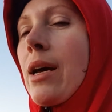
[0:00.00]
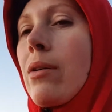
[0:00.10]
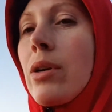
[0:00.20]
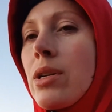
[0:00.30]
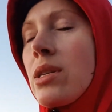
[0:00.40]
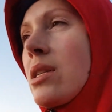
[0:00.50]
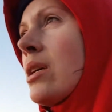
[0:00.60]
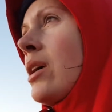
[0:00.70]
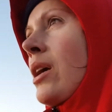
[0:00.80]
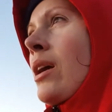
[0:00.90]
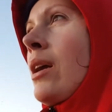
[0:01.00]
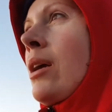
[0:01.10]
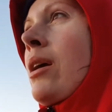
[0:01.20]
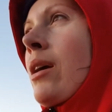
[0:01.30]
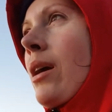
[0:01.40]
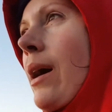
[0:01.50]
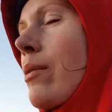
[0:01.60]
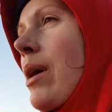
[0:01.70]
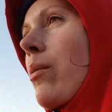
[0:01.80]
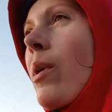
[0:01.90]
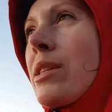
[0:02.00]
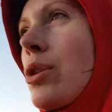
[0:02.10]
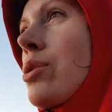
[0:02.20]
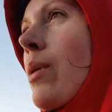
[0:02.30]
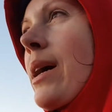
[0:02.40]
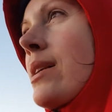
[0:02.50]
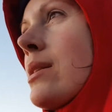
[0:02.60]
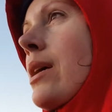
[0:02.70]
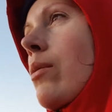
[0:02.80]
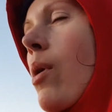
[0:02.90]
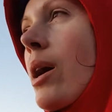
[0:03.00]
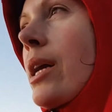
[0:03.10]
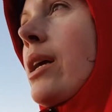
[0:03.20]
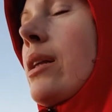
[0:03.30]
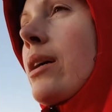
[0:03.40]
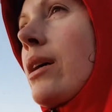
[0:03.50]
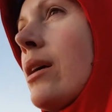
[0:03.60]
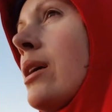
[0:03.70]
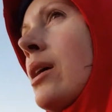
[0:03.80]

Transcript: hours. I went once or twice, like walking there.